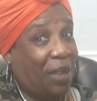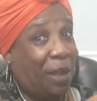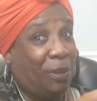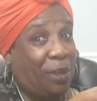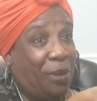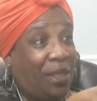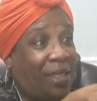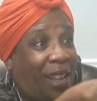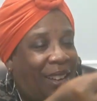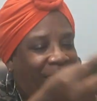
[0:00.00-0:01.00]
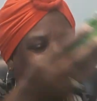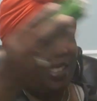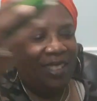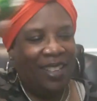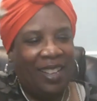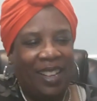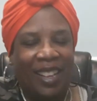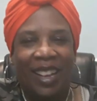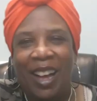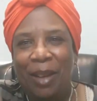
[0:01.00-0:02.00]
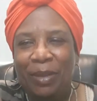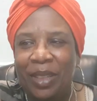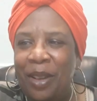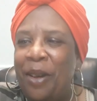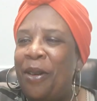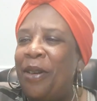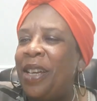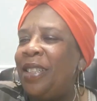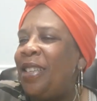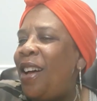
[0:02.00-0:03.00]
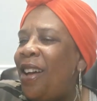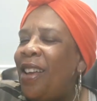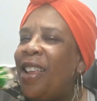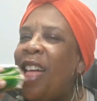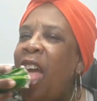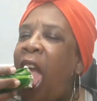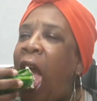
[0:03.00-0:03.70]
I'm so excited. I'm so excited.